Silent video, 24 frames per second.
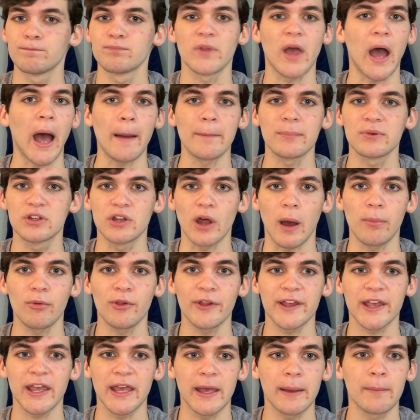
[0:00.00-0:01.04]
I'm doubling
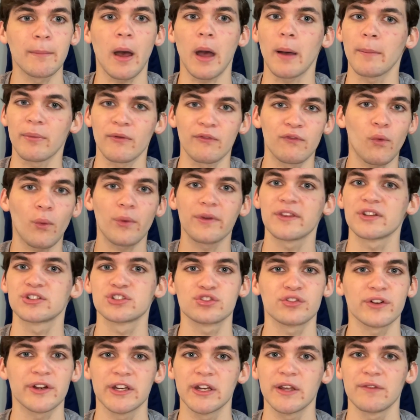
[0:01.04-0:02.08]
him before the
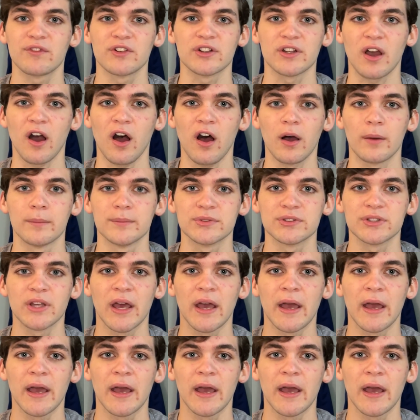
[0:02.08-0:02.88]
screen even comes.